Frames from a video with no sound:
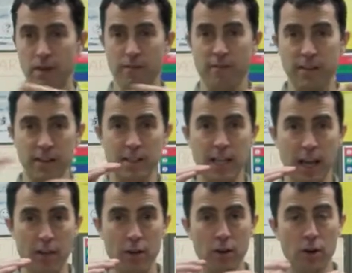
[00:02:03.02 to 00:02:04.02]
fit
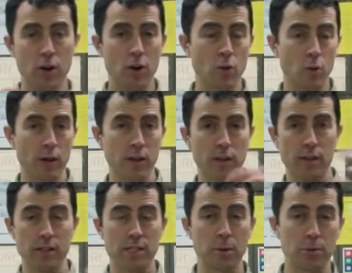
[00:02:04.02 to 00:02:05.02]
together with the
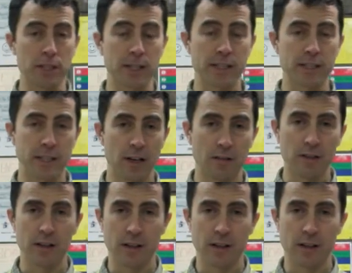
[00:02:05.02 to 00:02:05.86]
subject itself.